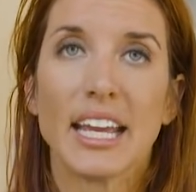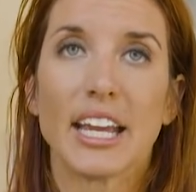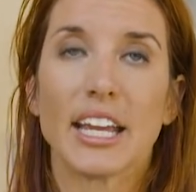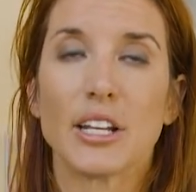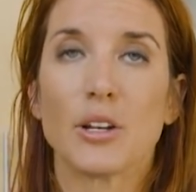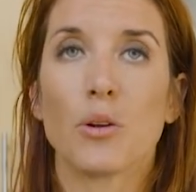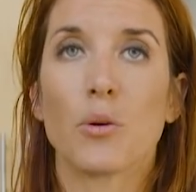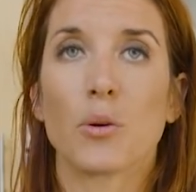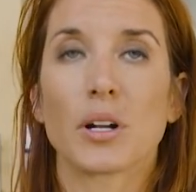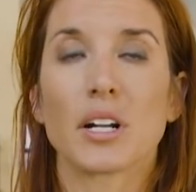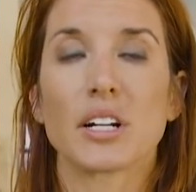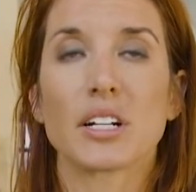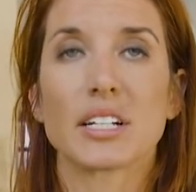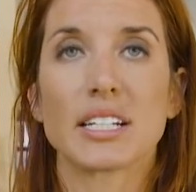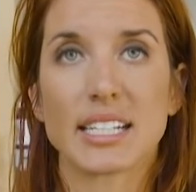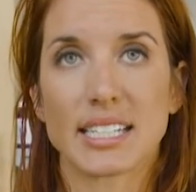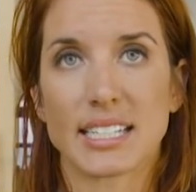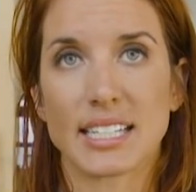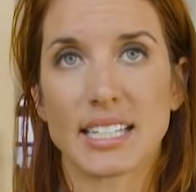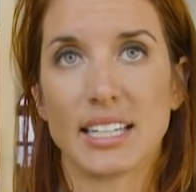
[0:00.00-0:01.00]
in order
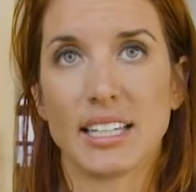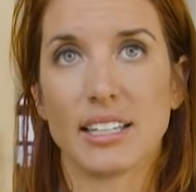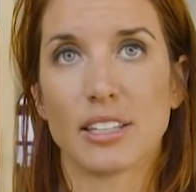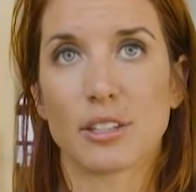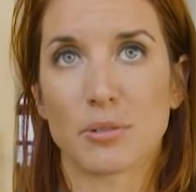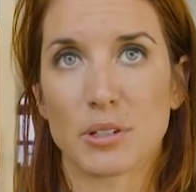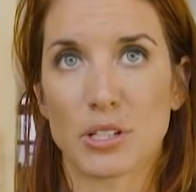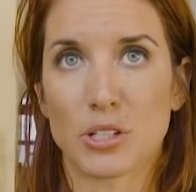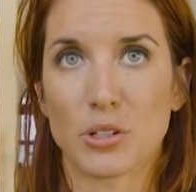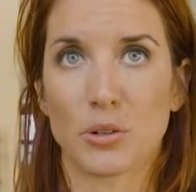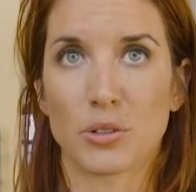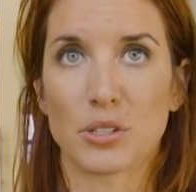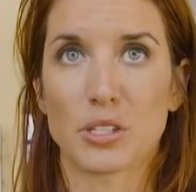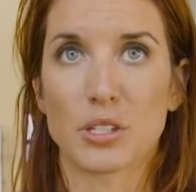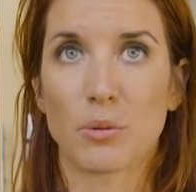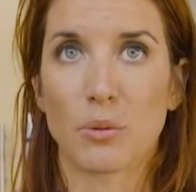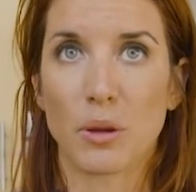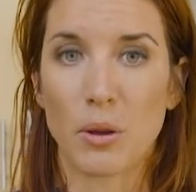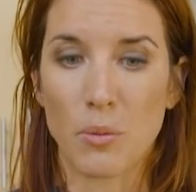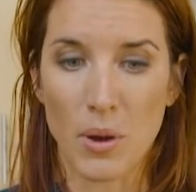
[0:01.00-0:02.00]
to see the results
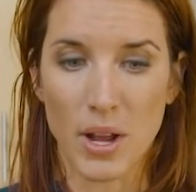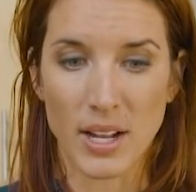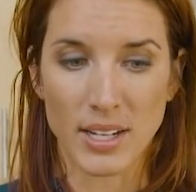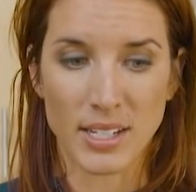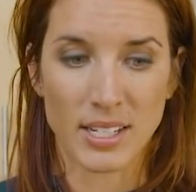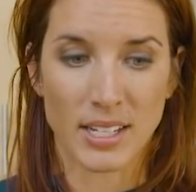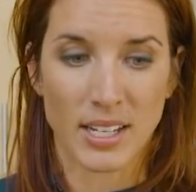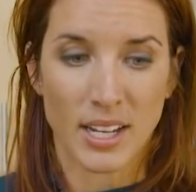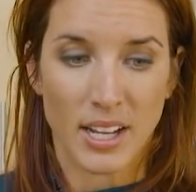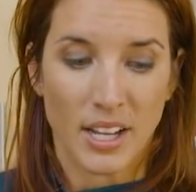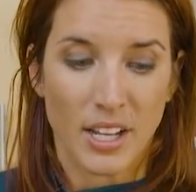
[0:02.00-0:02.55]
we want.